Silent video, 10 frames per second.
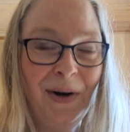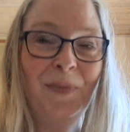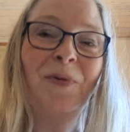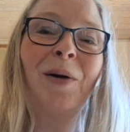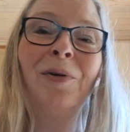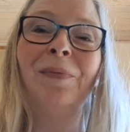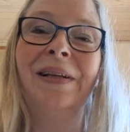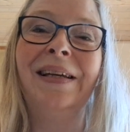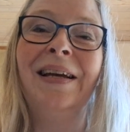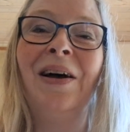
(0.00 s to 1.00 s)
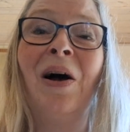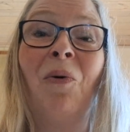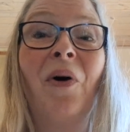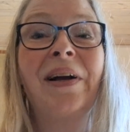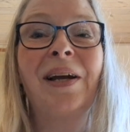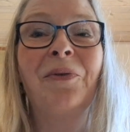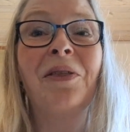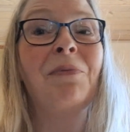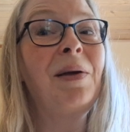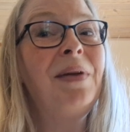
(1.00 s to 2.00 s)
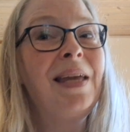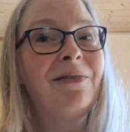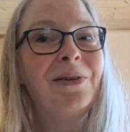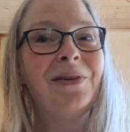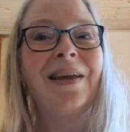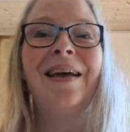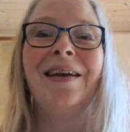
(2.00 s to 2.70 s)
are probably working with, maybe even